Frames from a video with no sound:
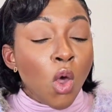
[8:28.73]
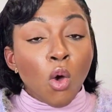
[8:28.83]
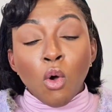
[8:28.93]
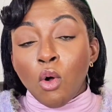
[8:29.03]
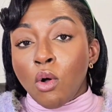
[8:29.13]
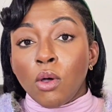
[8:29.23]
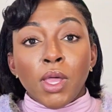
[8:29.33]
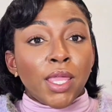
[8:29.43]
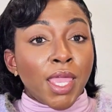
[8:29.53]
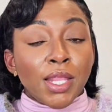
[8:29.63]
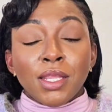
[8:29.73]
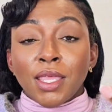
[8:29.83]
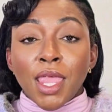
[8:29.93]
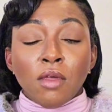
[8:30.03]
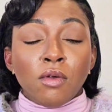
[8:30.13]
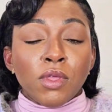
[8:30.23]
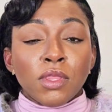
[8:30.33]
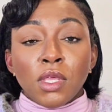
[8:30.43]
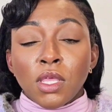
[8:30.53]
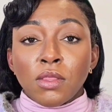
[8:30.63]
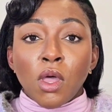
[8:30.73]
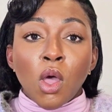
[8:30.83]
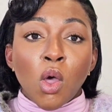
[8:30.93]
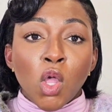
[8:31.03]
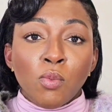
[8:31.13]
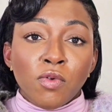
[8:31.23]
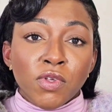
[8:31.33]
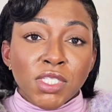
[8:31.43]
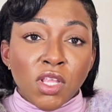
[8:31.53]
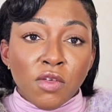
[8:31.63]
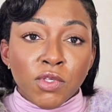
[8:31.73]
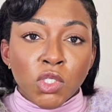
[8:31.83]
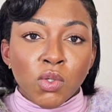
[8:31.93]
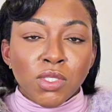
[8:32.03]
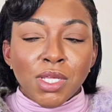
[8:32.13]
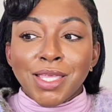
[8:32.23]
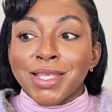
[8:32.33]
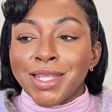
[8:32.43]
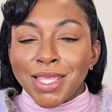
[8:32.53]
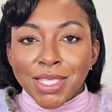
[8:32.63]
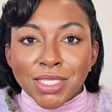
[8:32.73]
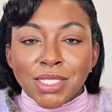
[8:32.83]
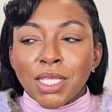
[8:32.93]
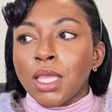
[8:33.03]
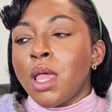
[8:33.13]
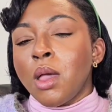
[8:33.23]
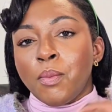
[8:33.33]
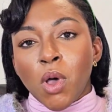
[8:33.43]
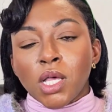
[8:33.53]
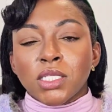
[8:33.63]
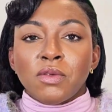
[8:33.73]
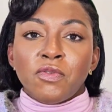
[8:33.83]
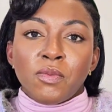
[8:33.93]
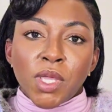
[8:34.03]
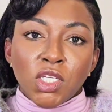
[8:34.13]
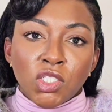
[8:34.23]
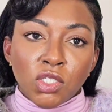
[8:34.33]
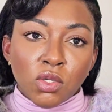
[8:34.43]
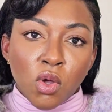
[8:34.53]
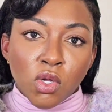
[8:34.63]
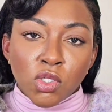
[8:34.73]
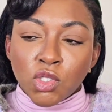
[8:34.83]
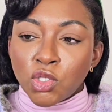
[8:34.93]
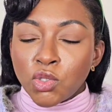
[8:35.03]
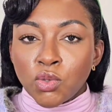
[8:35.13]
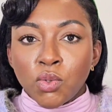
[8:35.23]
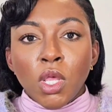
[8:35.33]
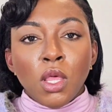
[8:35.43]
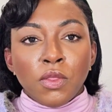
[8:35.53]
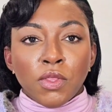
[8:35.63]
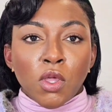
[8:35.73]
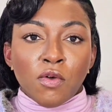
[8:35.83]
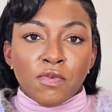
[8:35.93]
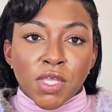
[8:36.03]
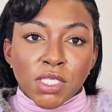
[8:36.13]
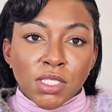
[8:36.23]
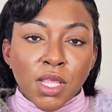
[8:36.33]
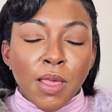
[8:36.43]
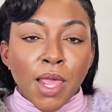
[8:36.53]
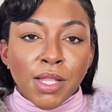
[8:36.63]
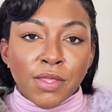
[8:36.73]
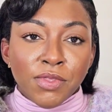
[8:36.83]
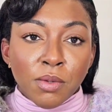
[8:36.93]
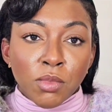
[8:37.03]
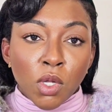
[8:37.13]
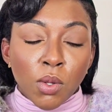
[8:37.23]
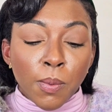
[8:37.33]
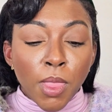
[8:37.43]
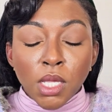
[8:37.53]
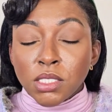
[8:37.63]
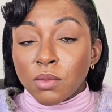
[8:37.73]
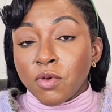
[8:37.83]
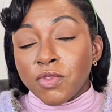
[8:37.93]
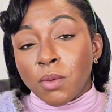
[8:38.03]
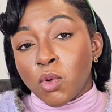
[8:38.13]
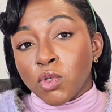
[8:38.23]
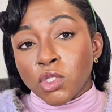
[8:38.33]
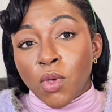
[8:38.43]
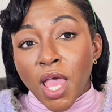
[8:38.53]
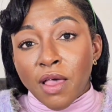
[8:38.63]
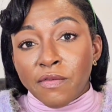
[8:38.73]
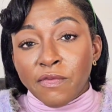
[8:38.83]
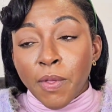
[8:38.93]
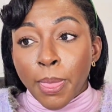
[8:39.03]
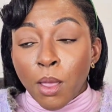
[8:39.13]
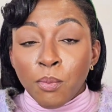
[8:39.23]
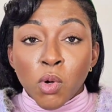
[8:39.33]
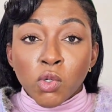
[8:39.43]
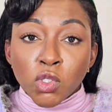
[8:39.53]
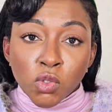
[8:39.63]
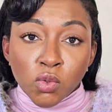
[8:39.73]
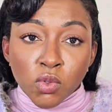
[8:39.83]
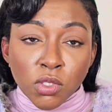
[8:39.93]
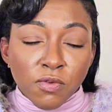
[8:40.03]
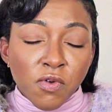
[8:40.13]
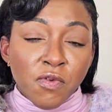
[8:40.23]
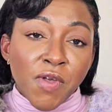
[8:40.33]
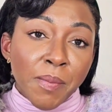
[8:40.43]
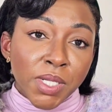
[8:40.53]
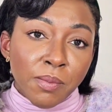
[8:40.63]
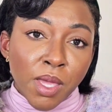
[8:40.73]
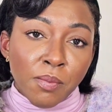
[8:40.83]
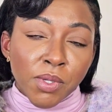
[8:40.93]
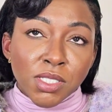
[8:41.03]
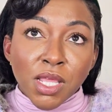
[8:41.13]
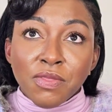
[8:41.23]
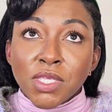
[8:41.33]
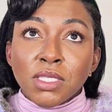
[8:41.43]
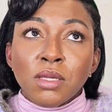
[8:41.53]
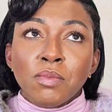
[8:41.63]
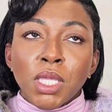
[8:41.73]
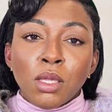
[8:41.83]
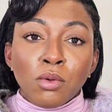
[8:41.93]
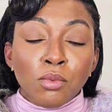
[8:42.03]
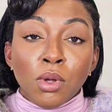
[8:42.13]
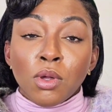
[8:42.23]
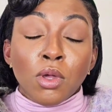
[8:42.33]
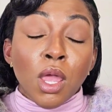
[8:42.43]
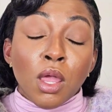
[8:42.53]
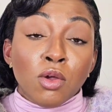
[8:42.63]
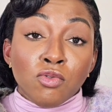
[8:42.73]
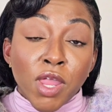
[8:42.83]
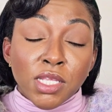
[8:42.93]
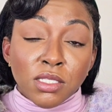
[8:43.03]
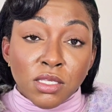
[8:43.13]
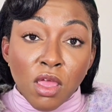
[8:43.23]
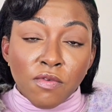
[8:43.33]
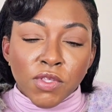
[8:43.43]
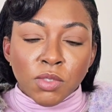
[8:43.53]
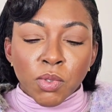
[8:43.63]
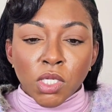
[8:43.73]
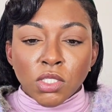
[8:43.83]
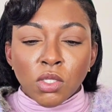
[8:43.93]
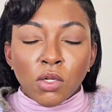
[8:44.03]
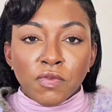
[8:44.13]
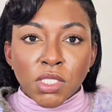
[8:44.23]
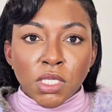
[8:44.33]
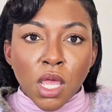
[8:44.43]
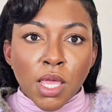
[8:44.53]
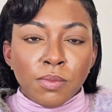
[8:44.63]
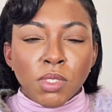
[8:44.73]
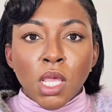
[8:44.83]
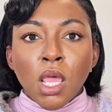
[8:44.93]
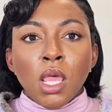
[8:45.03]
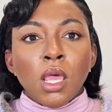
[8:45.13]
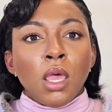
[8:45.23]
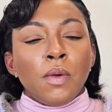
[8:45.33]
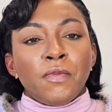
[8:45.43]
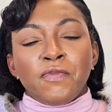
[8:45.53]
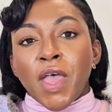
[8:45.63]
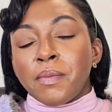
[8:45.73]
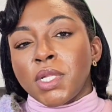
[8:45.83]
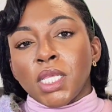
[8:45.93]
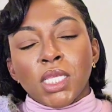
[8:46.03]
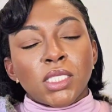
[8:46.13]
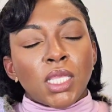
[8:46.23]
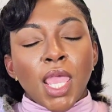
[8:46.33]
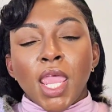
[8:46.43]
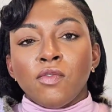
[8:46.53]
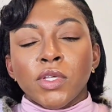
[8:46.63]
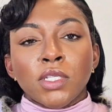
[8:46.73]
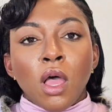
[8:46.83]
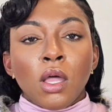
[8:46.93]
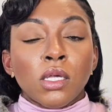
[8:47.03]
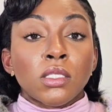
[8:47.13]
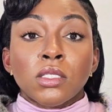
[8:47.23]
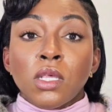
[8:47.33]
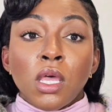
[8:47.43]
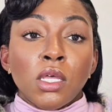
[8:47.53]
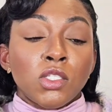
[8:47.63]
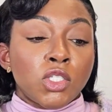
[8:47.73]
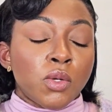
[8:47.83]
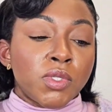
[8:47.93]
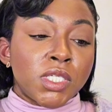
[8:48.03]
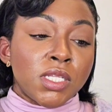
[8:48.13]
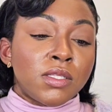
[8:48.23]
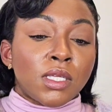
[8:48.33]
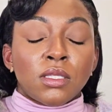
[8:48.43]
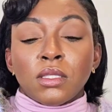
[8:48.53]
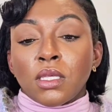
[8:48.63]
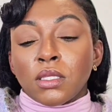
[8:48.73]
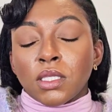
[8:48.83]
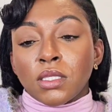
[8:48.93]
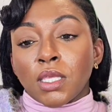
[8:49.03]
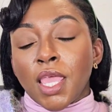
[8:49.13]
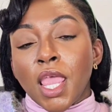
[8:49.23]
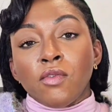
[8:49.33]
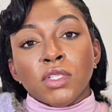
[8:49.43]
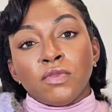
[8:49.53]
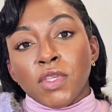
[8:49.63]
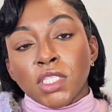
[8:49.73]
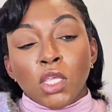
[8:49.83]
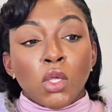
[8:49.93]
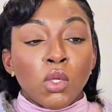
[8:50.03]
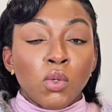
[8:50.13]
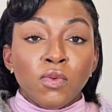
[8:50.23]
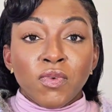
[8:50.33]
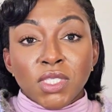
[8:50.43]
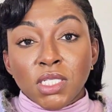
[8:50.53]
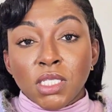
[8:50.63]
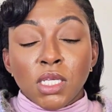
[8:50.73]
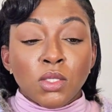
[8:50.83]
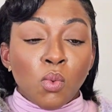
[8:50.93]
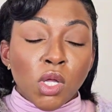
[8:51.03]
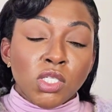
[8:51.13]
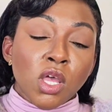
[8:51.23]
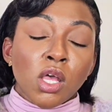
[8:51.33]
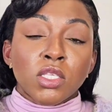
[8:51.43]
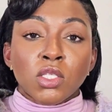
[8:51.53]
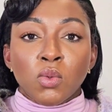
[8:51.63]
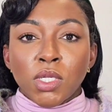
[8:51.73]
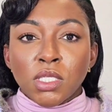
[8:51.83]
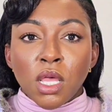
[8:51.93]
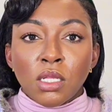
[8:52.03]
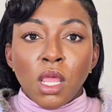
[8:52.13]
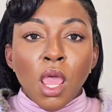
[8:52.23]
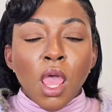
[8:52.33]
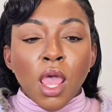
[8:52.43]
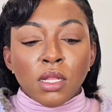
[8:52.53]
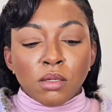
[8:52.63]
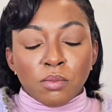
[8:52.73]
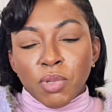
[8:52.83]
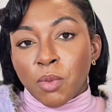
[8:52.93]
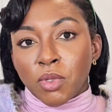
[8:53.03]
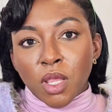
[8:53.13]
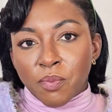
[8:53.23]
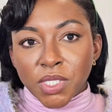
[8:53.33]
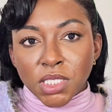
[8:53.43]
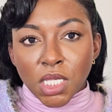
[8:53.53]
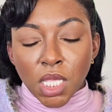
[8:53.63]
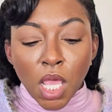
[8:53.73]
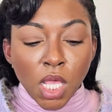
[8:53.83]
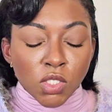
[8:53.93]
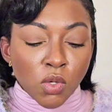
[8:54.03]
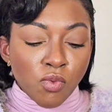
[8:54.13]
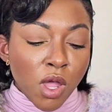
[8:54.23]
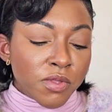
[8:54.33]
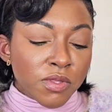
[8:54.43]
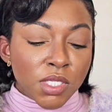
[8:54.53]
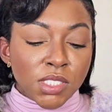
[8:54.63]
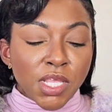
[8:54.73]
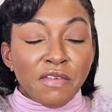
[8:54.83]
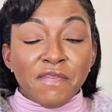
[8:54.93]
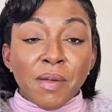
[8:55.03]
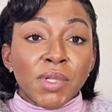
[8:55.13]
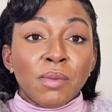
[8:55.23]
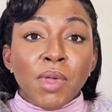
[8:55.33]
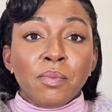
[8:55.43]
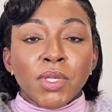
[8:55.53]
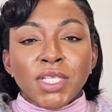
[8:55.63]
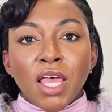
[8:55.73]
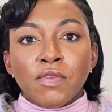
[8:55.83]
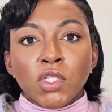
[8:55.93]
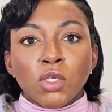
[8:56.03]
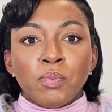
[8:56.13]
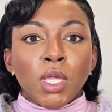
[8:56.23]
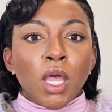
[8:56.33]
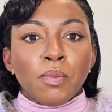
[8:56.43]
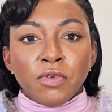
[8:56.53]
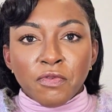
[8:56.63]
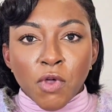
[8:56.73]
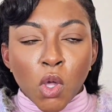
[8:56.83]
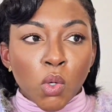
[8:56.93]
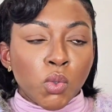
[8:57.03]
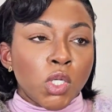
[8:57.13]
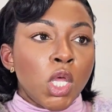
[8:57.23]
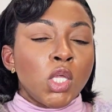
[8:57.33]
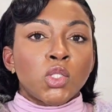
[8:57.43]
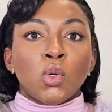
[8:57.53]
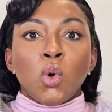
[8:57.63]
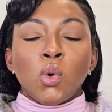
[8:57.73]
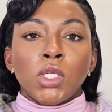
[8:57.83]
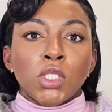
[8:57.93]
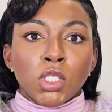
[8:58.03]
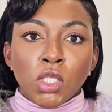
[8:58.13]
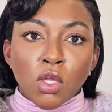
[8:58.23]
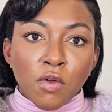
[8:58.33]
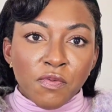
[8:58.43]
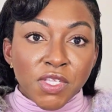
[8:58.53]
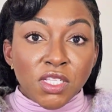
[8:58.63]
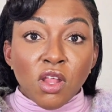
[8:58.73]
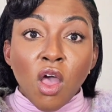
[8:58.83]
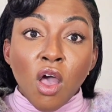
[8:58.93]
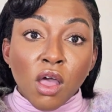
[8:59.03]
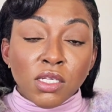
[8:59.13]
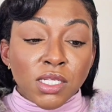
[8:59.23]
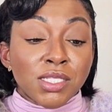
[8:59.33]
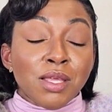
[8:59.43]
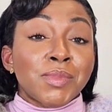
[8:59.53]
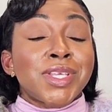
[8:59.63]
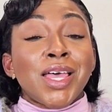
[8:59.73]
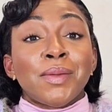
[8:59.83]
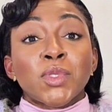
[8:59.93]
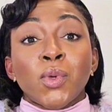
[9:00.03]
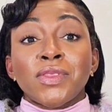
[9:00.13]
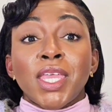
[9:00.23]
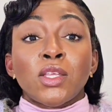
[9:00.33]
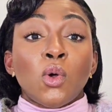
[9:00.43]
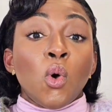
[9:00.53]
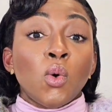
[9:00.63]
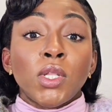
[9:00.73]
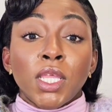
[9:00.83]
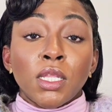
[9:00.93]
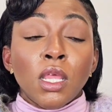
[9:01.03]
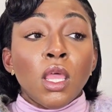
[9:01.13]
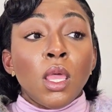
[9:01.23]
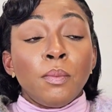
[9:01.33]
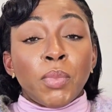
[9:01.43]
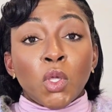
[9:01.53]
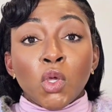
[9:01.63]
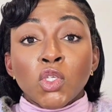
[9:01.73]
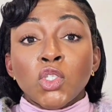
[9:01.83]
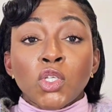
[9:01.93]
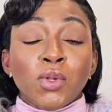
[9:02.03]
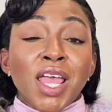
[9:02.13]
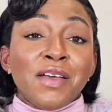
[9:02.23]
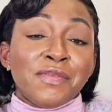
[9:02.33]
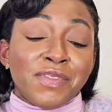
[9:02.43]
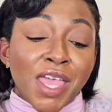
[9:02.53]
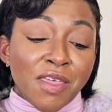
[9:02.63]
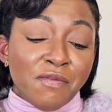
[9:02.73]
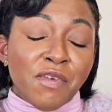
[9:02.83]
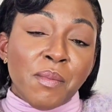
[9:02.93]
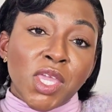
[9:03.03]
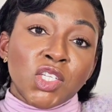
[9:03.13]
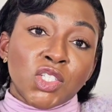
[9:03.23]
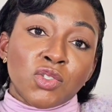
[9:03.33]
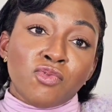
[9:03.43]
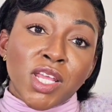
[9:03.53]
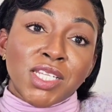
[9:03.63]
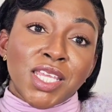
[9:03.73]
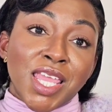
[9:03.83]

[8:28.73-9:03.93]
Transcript: Or again, a carer in the home of a service user can easily pass information on to the office and let them know. Some of them also have portals for family members, and this can be a great service because a lot of the times families, carers are concerned, did the carers visit, who visited, what tasks were done, and people are busy. So rather than, say, family members having to pick up the phone to call into the office and ask, and sometimes when they call in, because you don't have that information ready